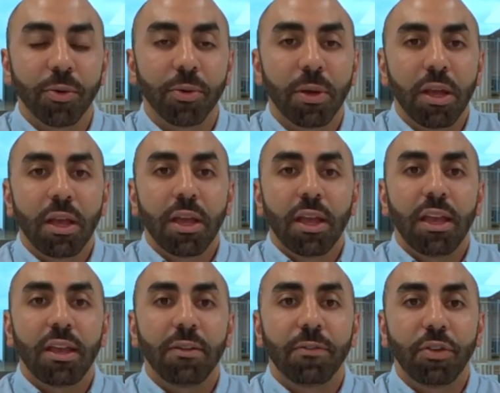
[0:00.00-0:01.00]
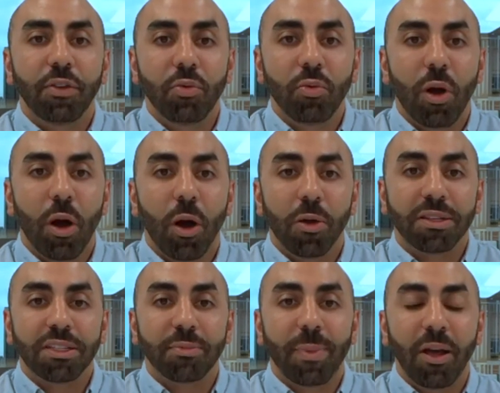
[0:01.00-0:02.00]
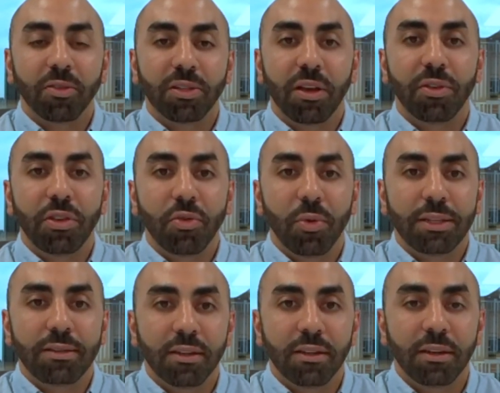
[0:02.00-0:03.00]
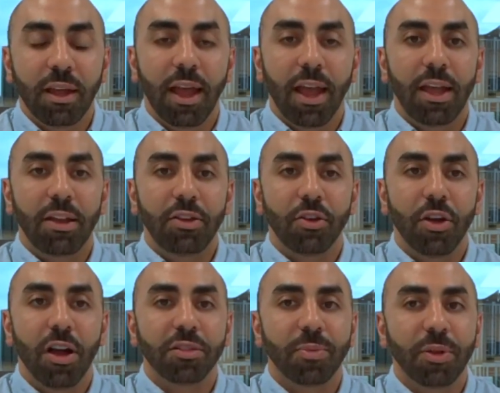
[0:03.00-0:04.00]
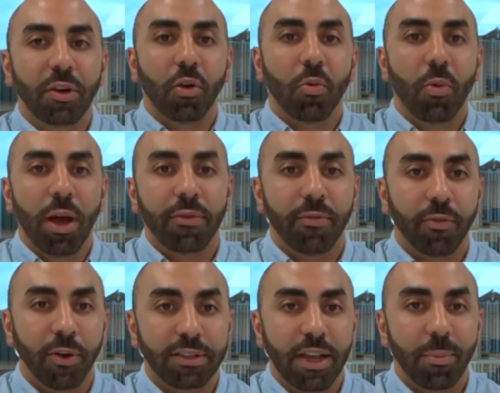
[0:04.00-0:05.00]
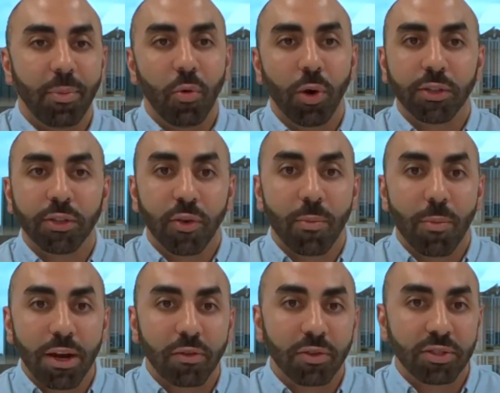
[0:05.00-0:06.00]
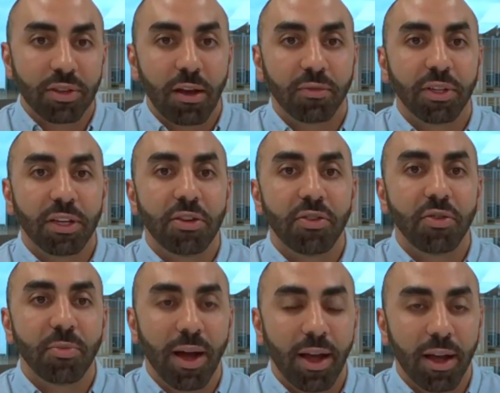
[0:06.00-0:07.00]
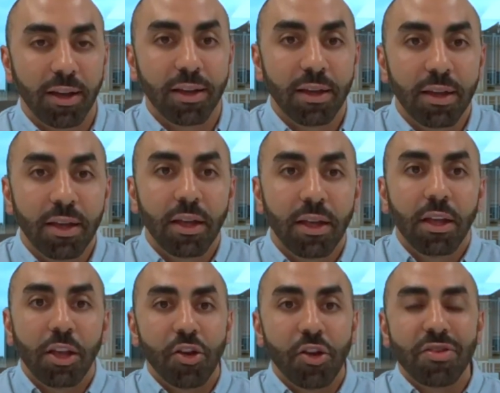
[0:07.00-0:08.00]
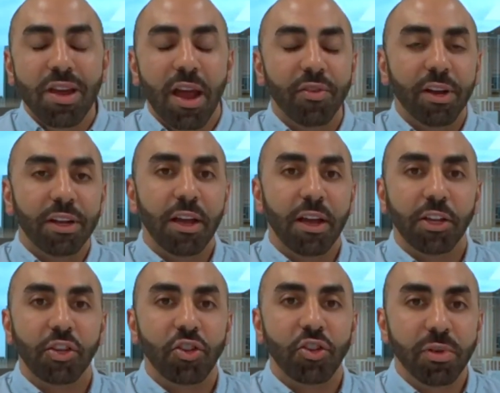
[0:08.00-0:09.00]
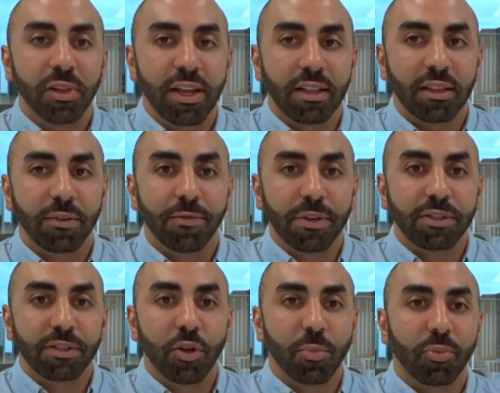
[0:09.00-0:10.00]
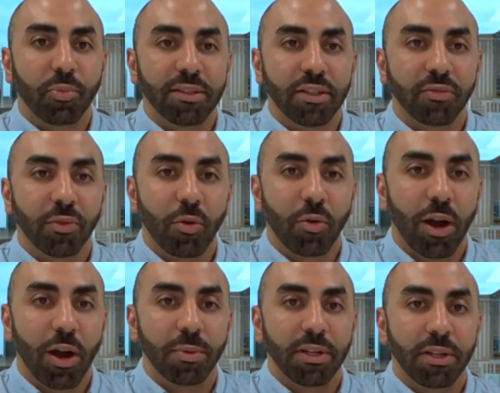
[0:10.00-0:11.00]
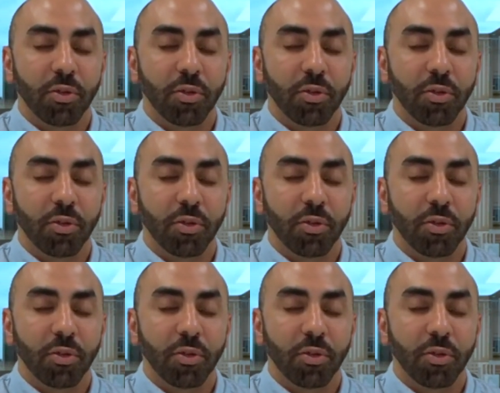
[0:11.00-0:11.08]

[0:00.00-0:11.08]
If you are the spouse of a US citizen and your husband or wife, for example, works for Microsoft in Dubai, you're never gonna accumulate the physical presence requirements or the